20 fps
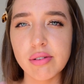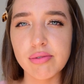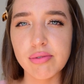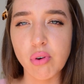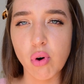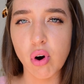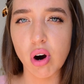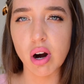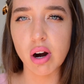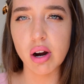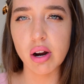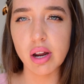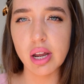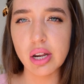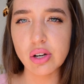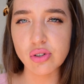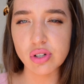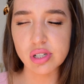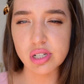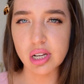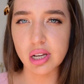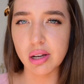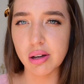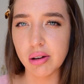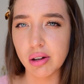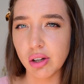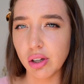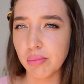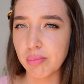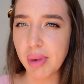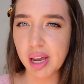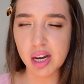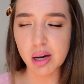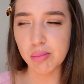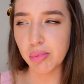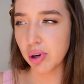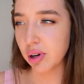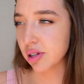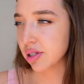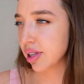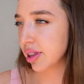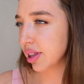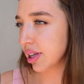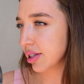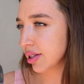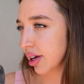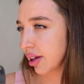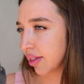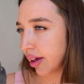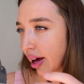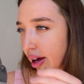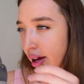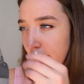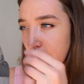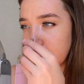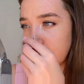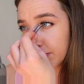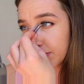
for interesting makeup looks and things like that.